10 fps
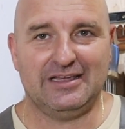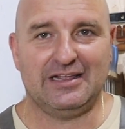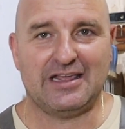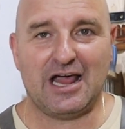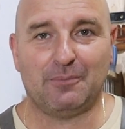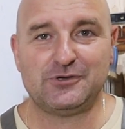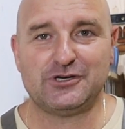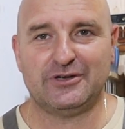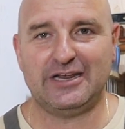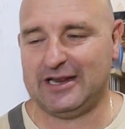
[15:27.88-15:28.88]
it helped
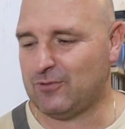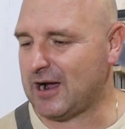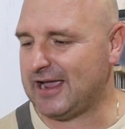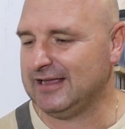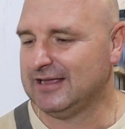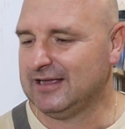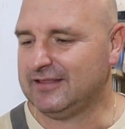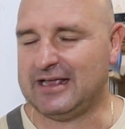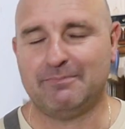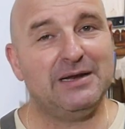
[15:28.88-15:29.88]
you in any way,
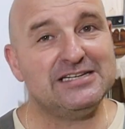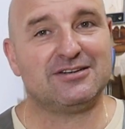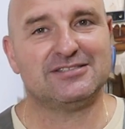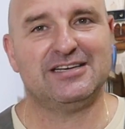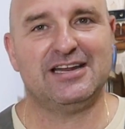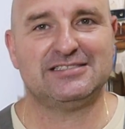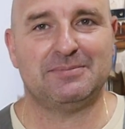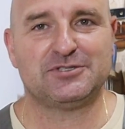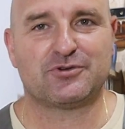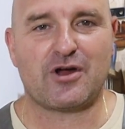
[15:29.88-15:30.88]
then please consider
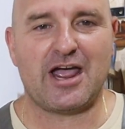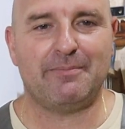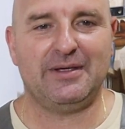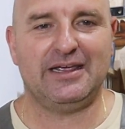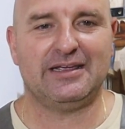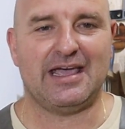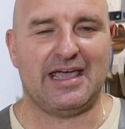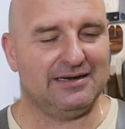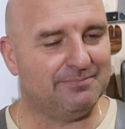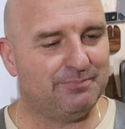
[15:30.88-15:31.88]
subscribing
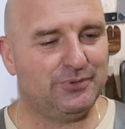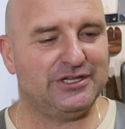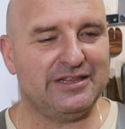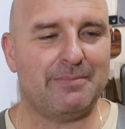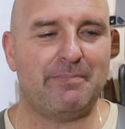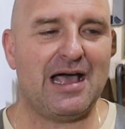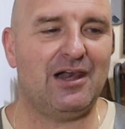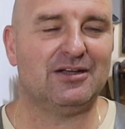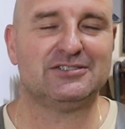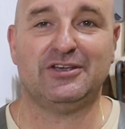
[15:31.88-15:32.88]
and putting the
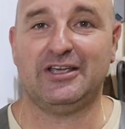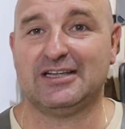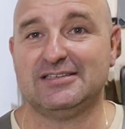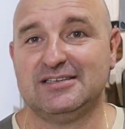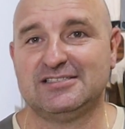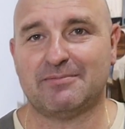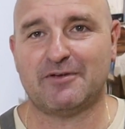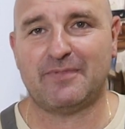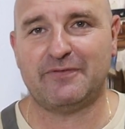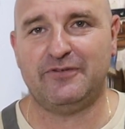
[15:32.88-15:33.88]
bell on so you can see some
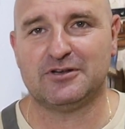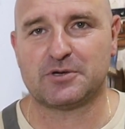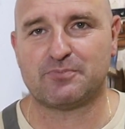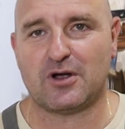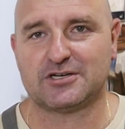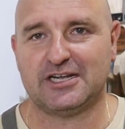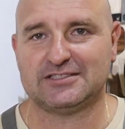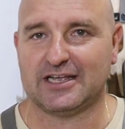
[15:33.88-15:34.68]
of my future projects.